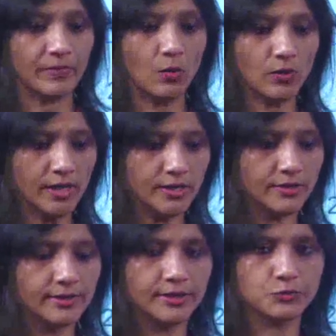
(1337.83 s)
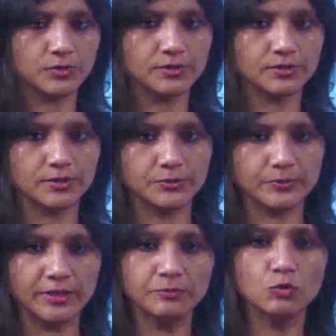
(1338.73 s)
Okay, herein it was uh,
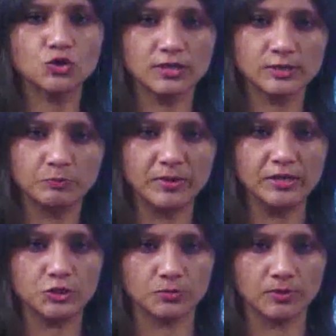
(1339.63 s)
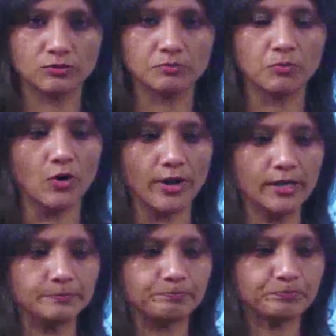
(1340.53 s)
an emotional speech about a boy.
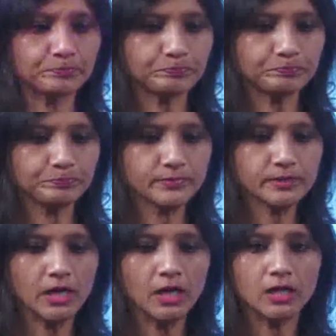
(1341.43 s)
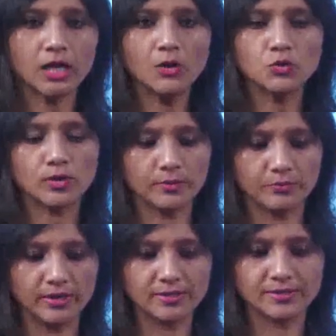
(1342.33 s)
Now you can
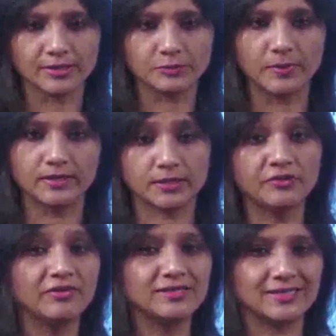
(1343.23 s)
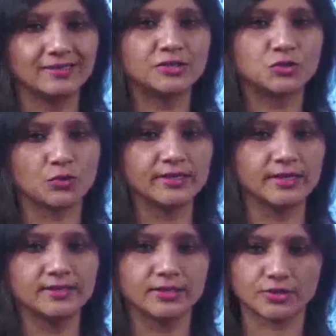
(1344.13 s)
build in suspense. We will see in the
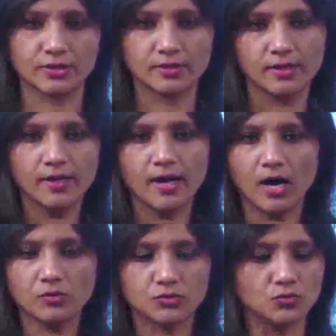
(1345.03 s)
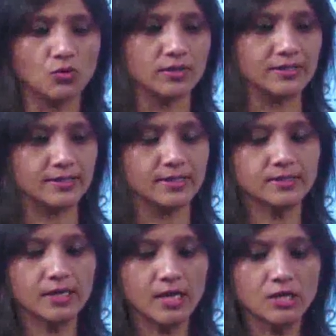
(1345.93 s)
storytelling session how to do all these
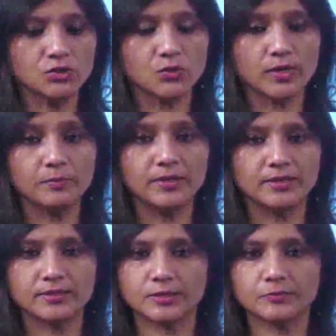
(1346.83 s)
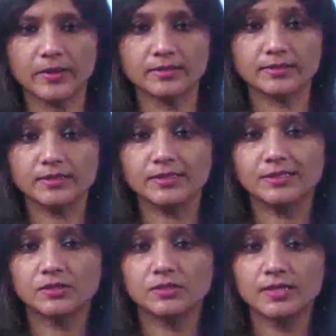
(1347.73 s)
things. So you can build in suspense.
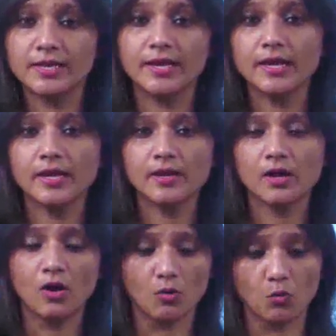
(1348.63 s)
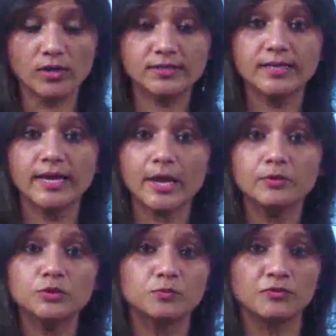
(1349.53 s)
Did he or uh, was he
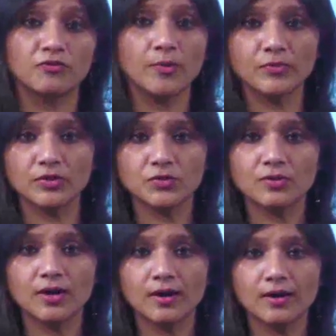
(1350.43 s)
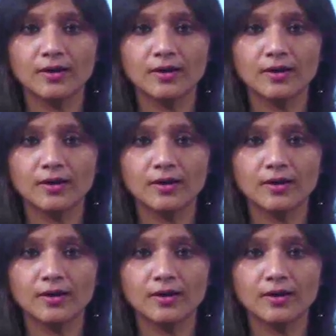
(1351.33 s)
able to perform the yoga?